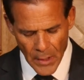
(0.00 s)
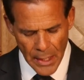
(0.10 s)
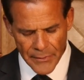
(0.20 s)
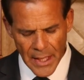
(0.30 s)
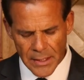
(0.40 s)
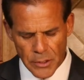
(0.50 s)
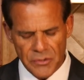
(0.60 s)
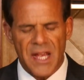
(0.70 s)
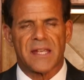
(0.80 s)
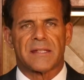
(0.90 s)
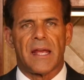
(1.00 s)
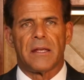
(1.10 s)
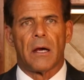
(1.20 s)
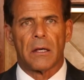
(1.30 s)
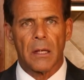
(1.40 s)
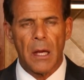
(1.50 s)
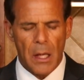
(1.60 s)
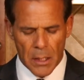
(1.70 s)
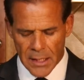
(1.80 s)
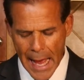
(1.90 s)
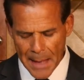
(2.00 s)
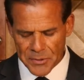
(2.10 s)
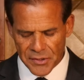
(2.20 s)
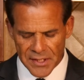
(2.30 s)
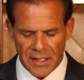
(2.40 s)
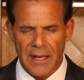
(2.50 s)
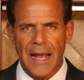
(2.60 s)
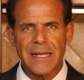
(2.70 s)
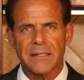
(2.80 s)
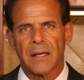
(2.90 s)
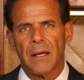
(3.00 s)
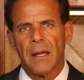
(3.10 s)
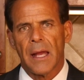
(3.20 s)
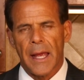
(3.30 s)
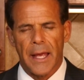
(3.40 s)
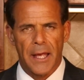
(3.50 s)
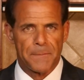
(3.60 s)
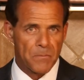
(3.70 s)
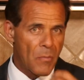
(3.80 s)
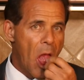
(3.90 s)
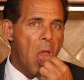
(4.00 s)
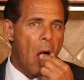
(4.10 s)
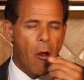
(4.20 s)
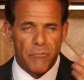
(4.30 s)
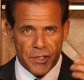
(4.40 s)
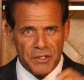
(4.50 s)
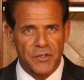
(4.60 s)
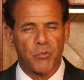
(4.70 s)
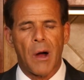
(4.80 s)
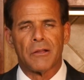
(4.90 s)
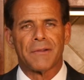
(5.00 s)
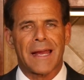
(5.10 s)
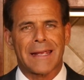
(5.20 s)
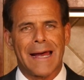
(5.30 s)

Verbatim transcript: and then you take Stay Young capsules at night and just swallow that